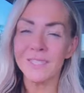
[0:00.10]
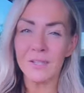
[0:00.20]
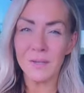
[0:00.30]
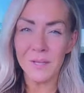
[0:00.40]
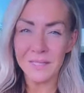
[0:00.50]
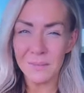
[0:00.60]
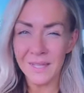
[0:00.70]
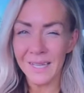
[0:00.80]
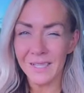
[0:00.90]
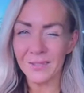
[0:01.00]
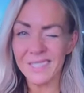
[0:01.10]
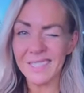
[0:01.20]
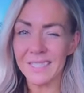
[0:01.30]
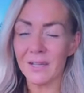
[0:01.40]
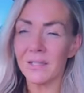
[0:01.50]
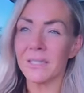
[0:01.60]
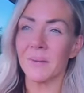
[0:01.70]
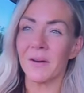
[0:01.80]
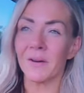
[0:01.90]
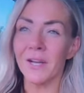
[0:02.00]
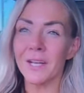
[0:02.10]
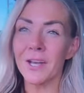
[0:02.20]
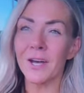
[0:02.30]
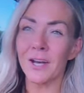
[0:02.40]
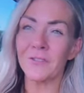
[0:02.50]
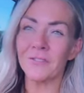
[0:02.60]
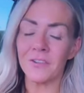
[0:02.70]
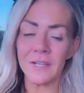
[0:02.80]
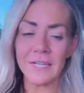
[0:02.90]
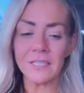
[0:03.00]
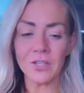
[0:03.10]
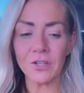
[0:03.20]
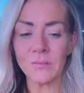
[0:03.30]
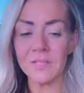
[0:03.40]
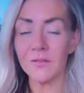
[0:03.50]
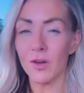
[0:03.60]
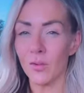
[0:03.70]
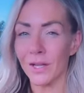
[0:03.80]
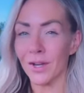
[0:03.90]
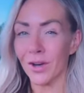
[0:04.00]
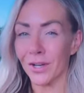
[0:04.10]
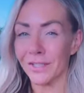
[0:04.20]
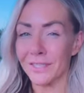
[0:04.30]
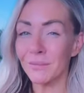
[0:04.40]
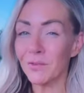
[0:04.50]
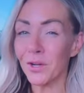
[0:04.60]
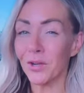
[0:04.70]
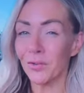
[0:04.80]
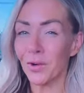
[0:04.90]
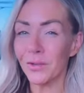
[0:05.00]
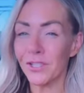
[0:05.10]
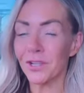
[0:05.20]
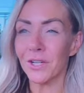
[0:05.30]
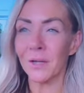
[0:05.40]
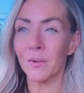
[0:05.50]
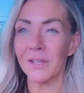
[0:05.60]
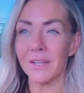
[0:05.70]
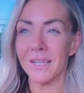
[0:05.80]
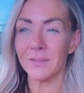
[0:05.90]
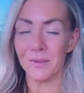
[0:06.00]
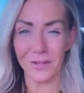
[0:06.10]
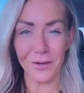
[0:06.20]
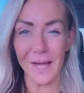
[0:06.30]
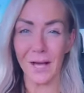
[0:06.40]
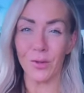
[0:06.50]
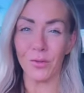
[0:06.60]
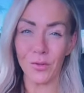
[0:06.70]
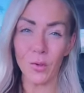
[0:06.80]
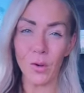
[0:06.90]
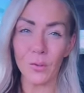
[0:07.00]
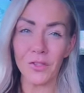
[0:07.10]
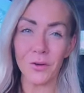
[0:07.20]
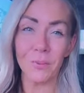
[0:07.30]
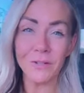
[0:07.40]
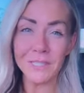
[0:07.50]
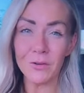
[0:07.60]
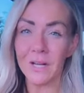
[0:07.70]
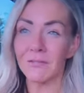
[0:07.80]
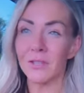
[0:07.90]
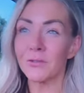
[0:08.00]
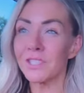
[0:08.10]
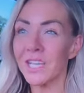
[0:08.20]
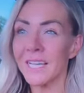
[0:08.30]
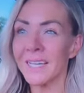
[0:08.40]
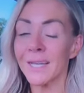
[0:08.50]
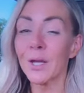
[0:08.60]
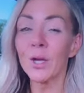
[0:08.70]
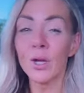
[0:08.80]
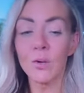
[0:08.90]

to talk about something I don't see talked about enough in terms of going on some sort of growth journey, whether that's with your health or with your personal evolution,